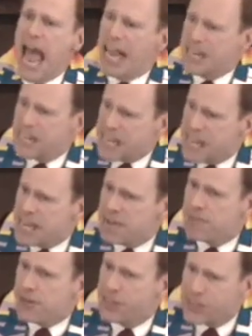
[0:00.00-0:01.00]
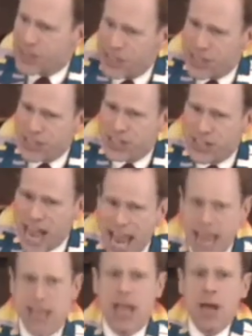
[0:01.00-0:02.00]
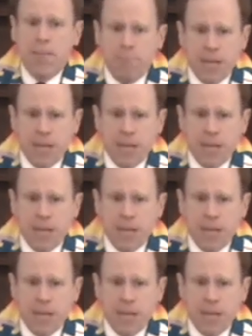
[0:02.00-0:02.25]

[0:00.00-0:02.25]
And even to this day,